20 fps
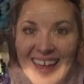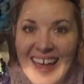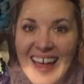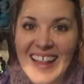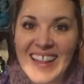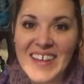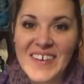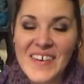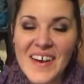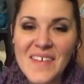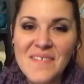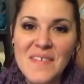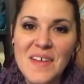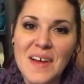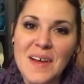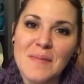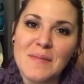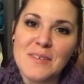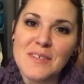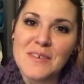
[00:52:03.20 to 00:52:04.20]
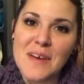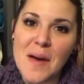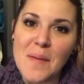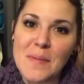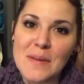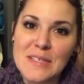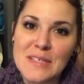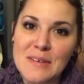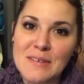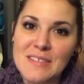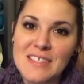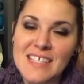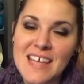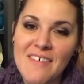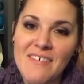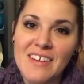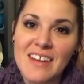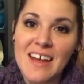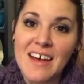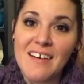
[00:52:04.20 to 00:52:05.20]
Hello and welcome to episode
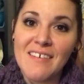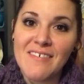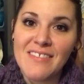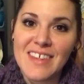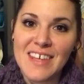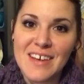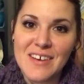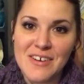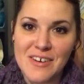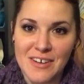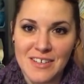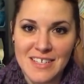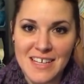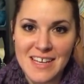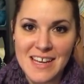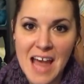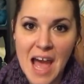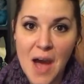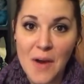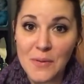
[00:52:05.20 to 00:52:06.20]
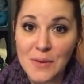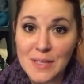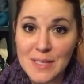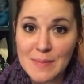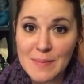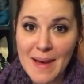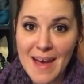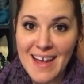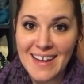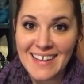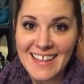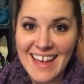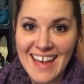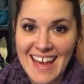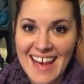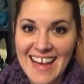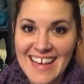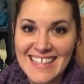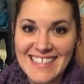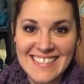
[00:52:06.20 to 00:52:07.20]
7 of the Hooked on Owls
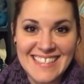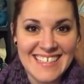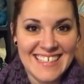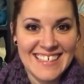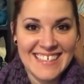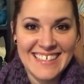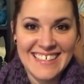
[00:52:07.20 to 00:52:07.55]
podcast.